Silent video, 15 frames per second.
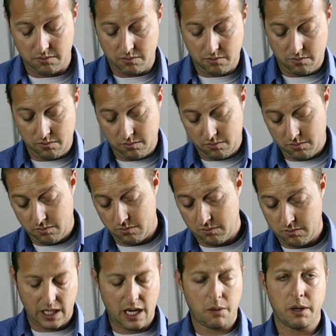
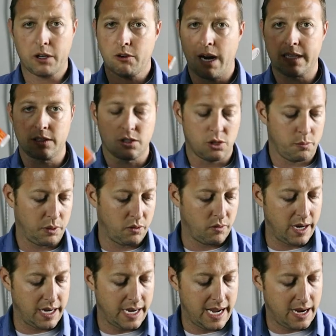I don't want to crack this open
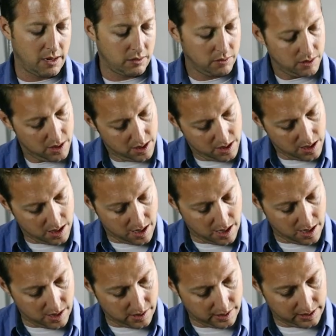right now
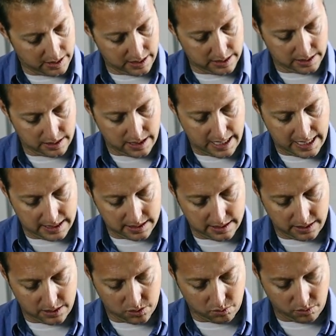uh, in case it has
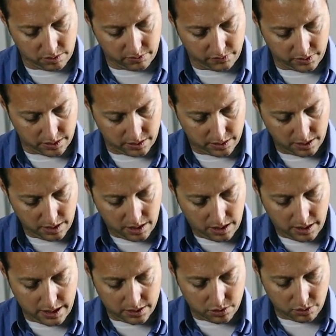any sort of a,
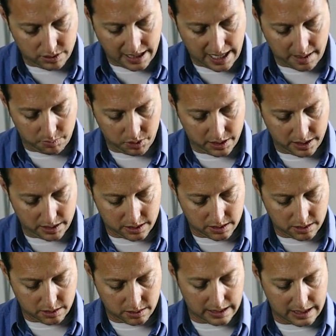oh yeah, two
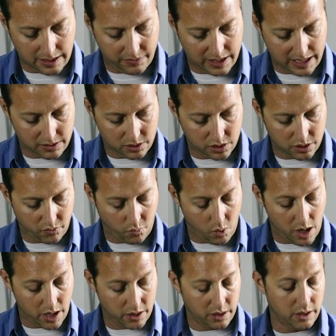tablets and seven ounces of
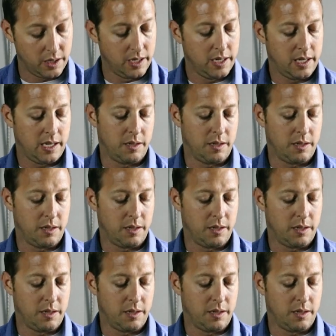water,